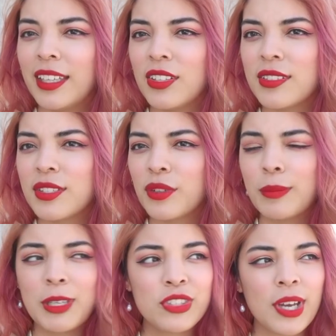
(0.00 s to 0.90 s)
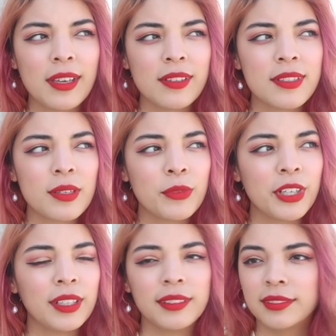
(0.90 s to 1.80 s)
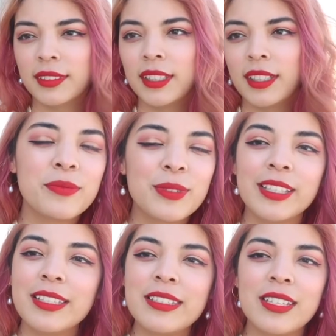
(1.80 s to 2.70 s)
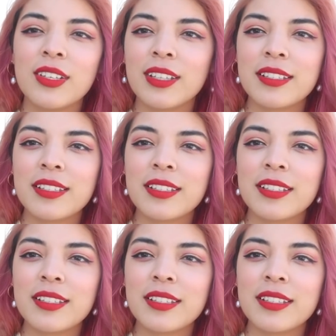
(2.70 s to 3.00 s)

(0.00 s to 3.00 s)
I hear a screaming child somewhere. To me, it's really endearing.